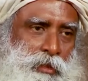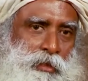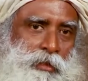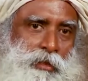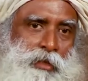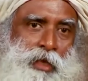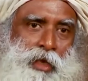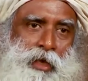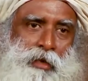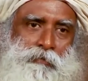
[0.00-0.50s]

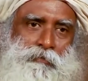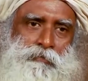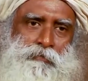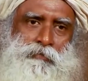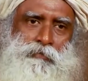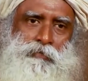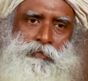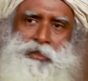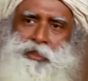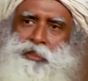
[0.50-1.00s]
they
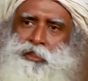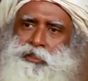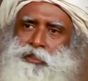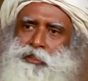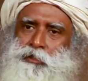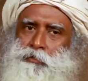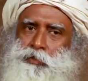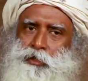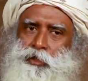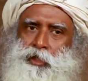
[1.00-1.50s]
have
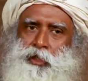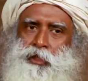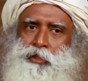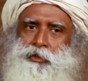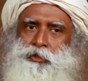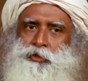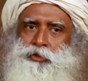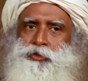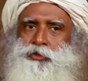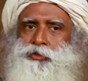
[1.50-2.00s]
reasonably
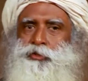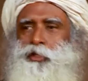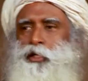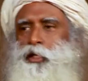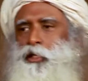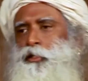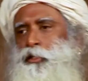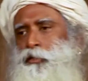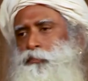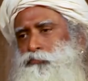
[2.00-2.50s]
understood the
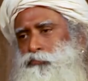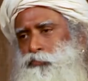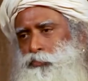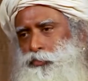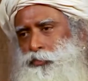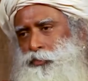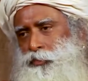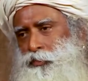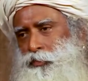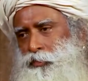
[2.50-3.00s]
other
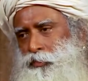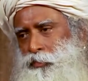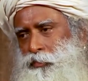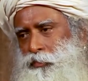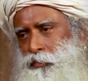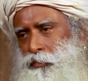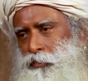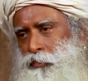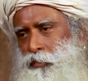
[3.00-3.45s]
forces,